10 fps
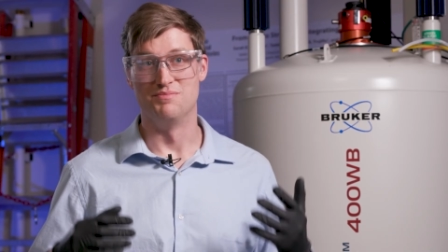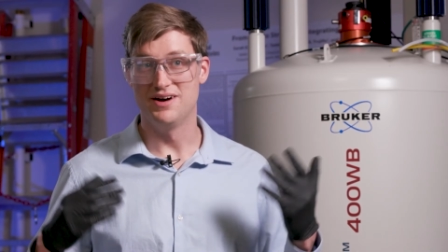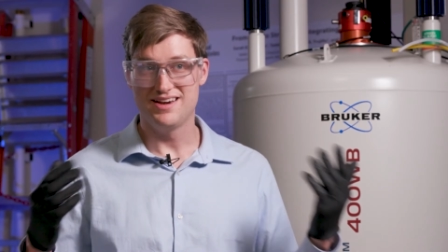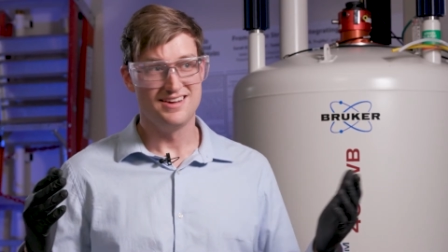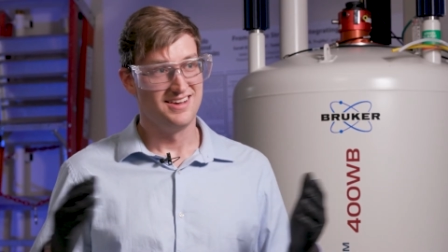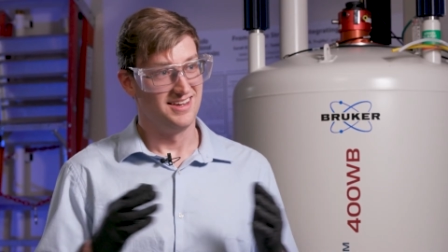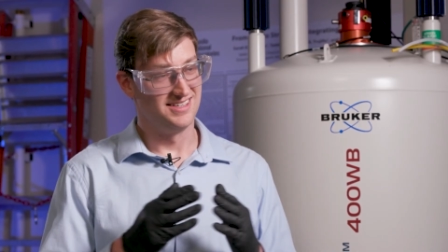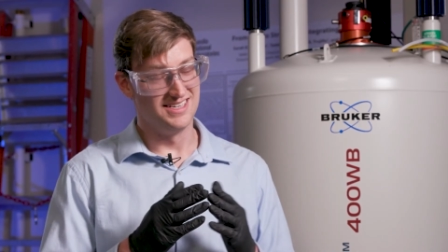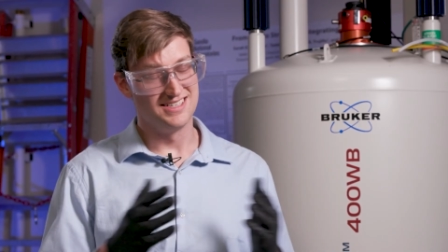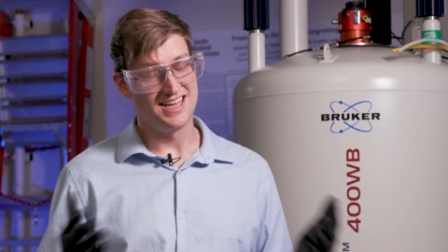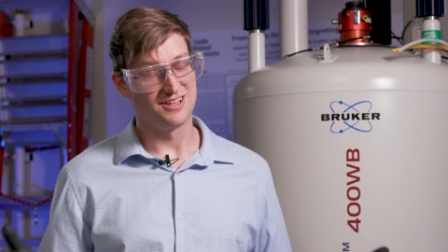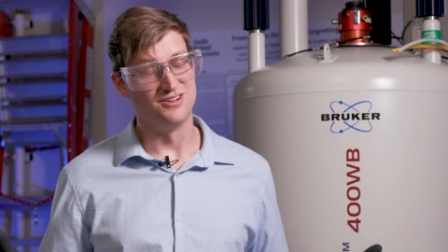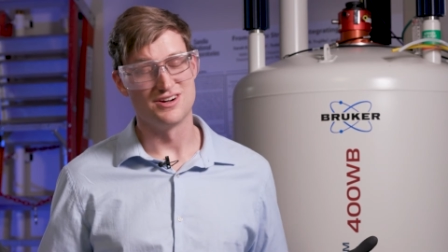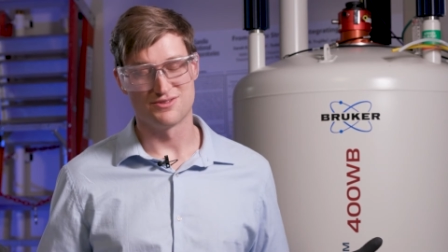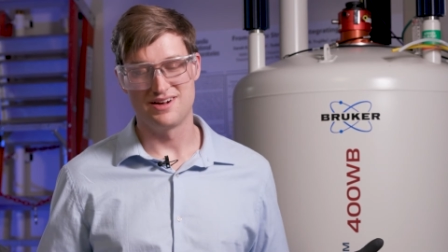But it didn't take
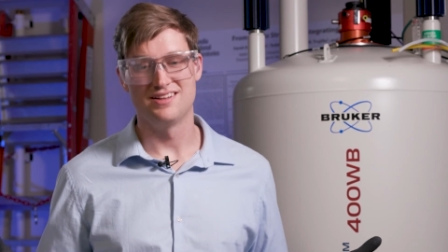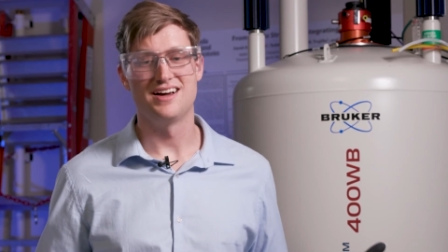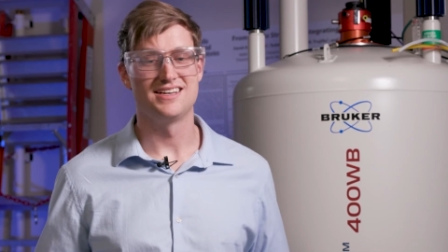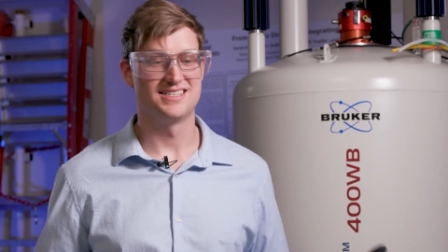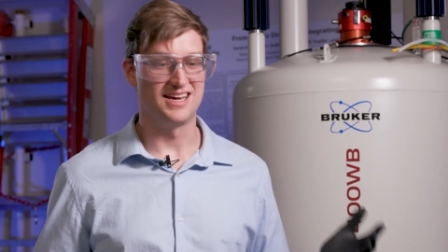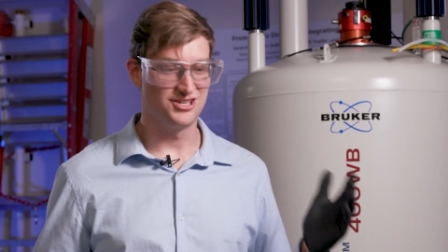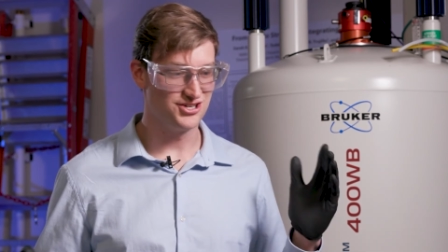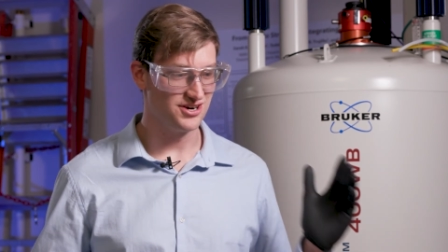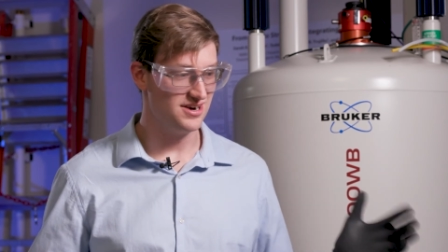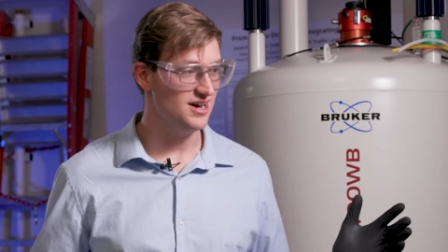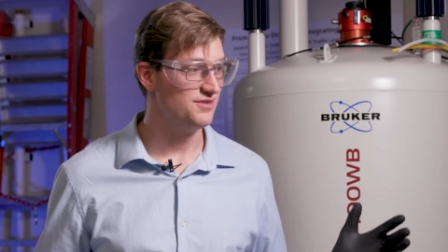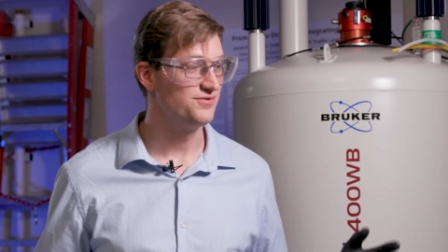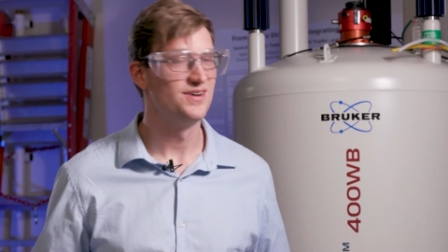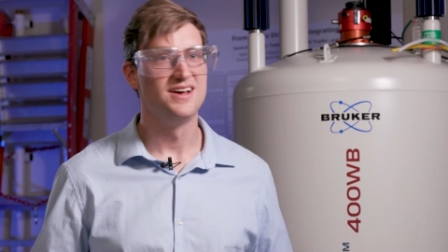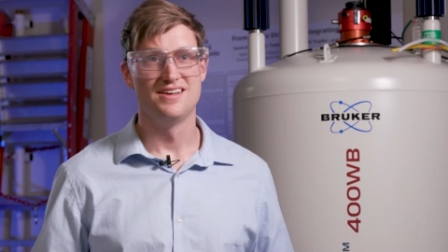long to realize that, sure
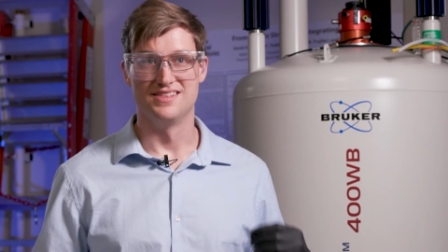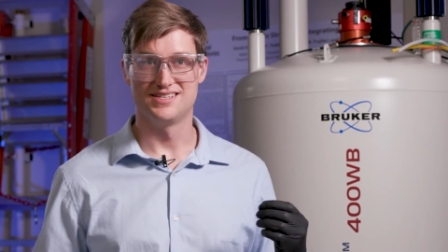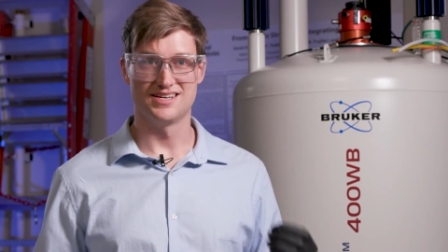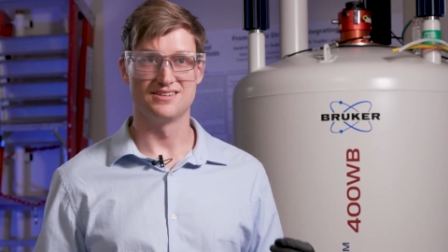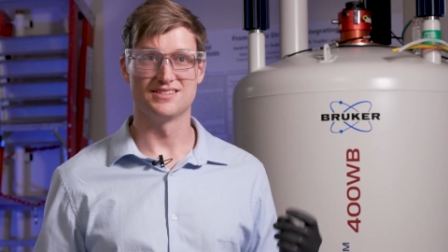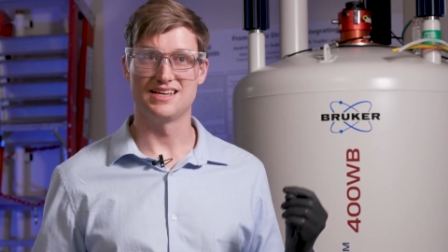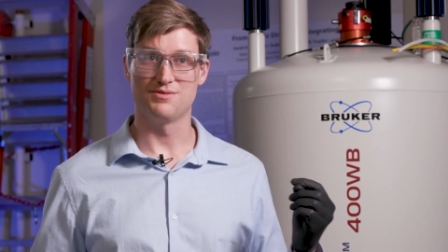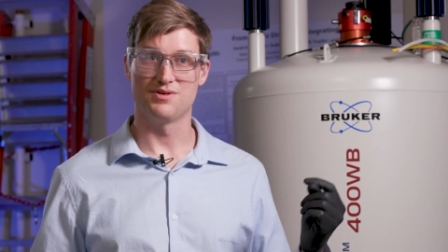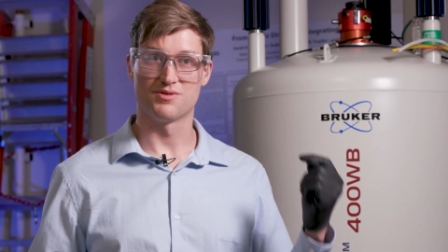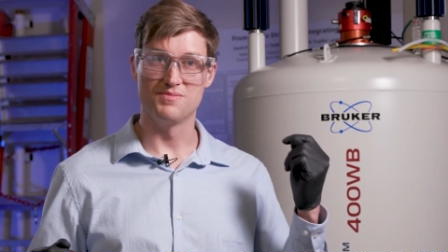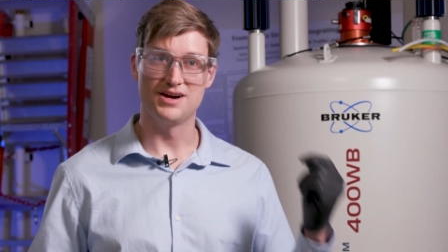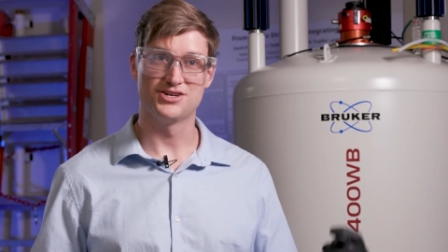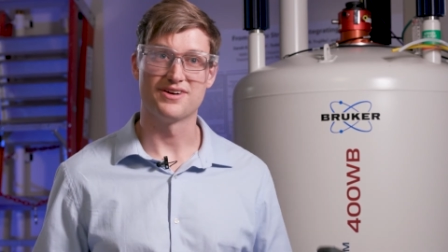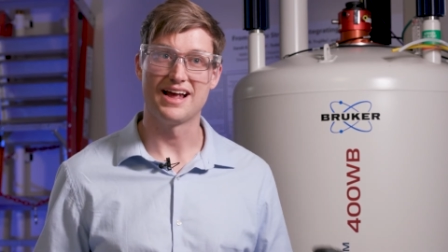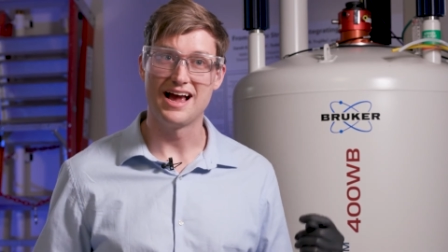enough, the signals that we were
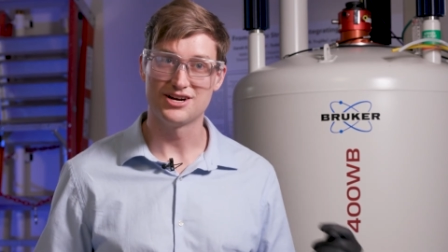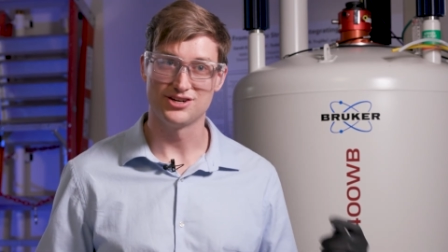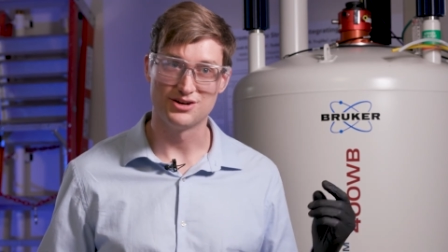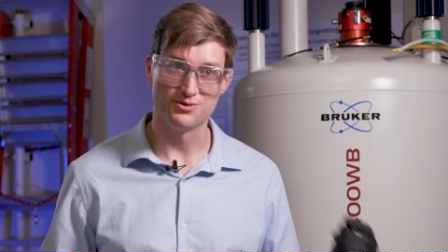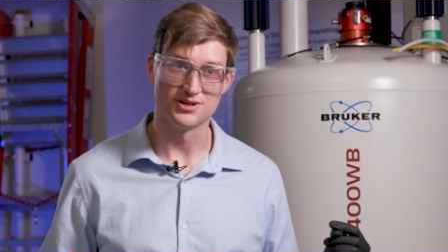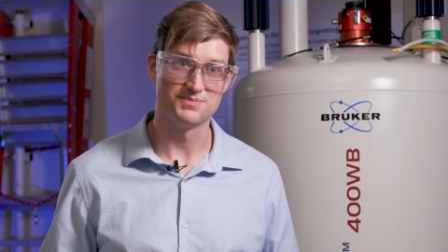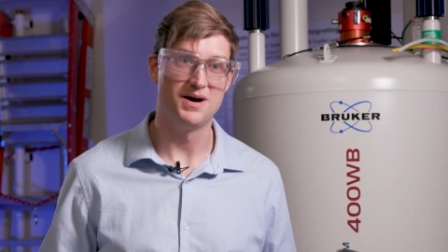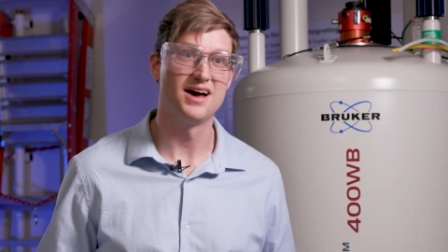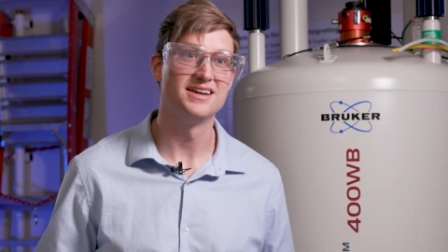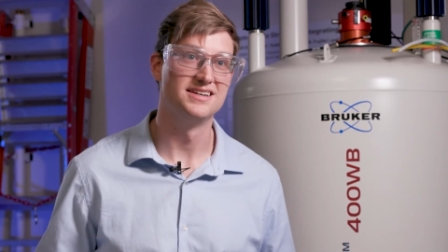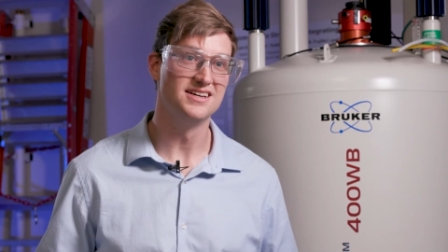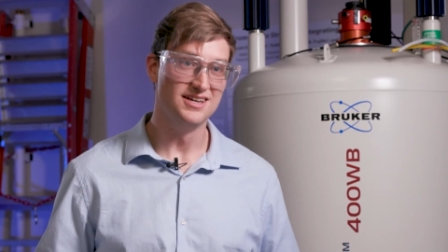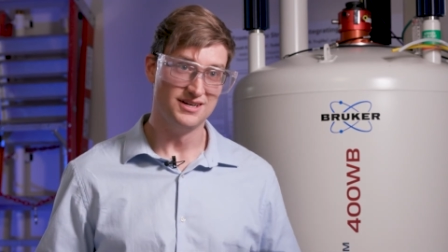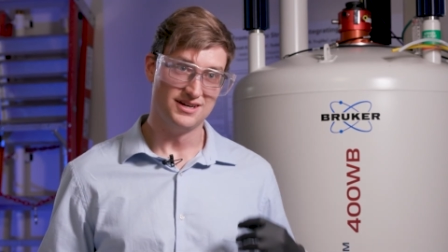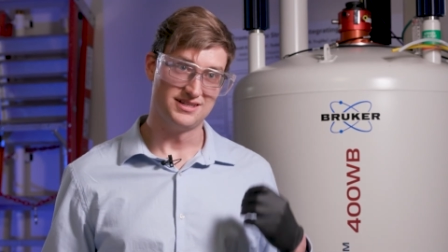measuring actually corresponded
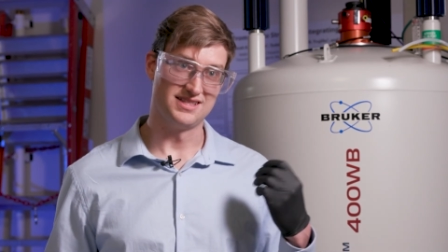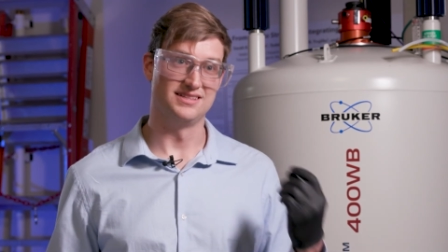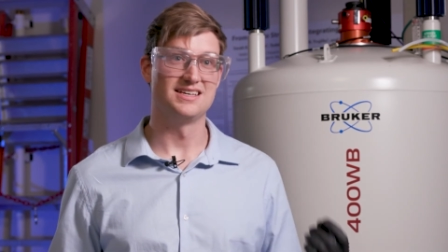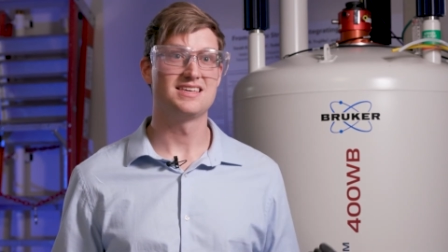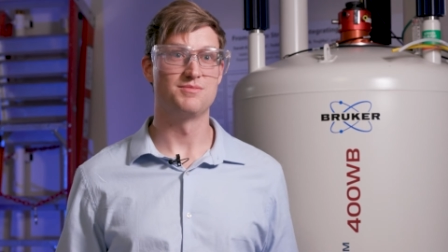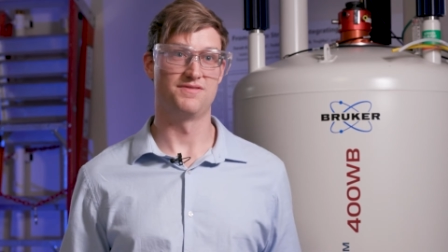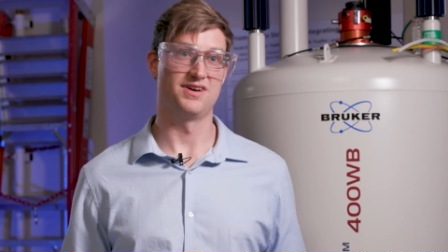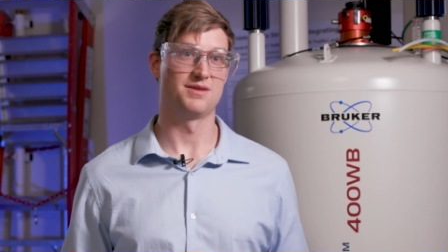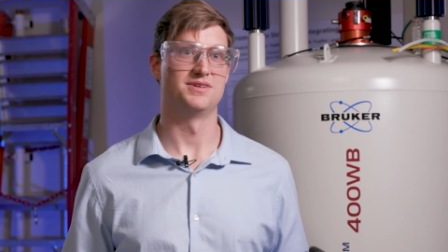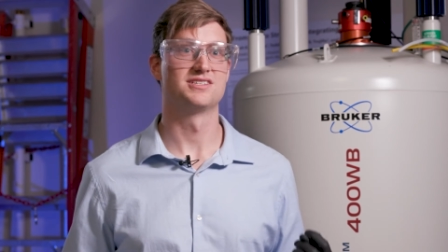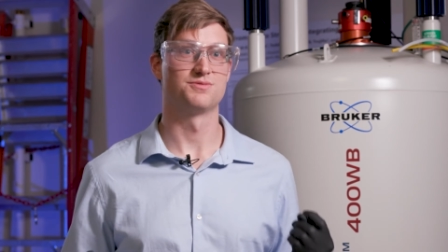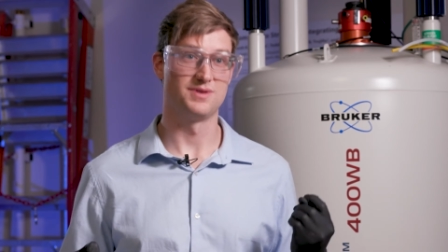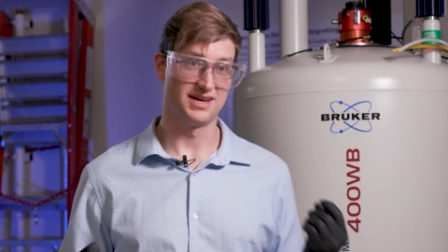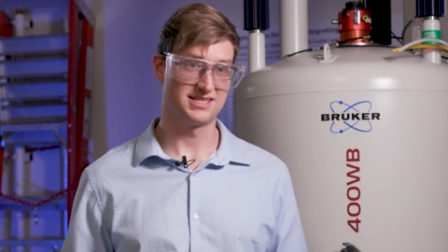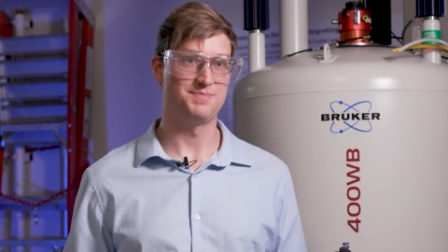to the lithium environments
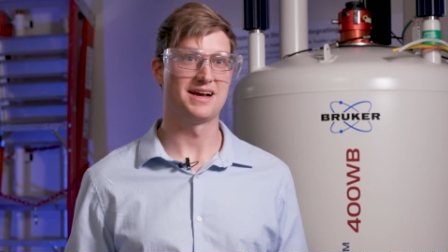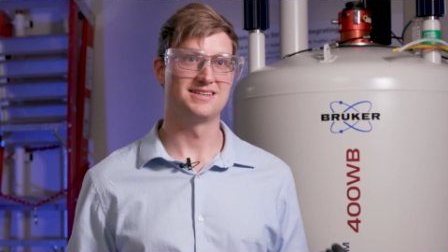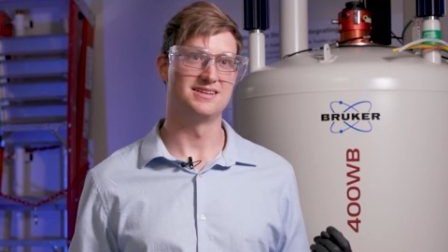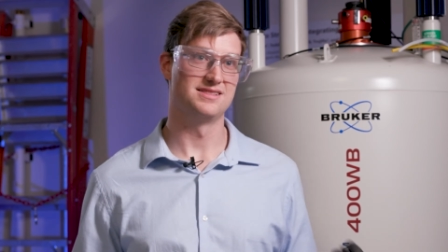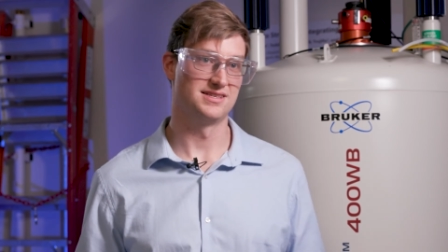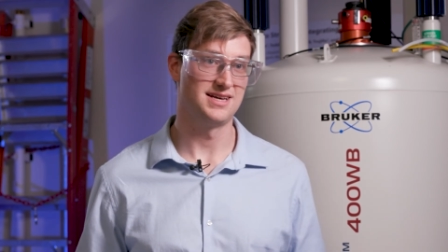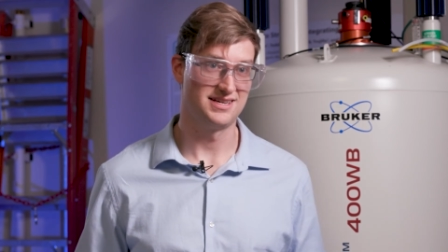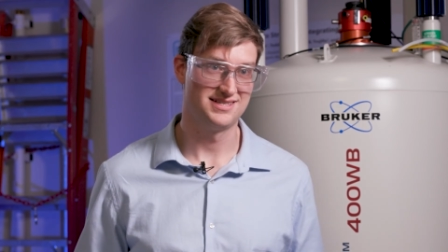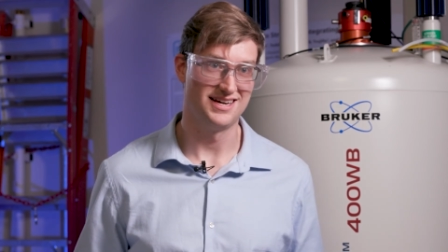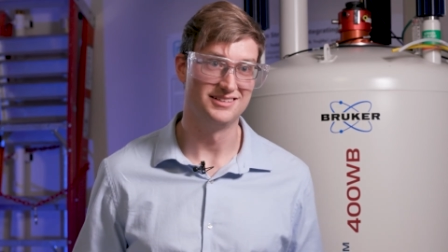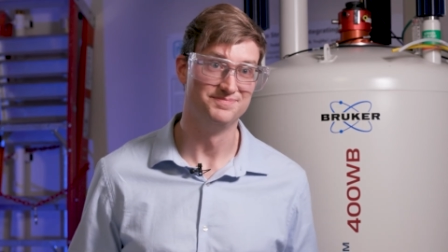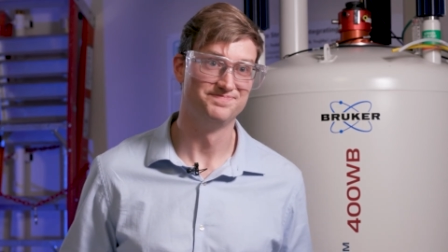we expected in the test cell.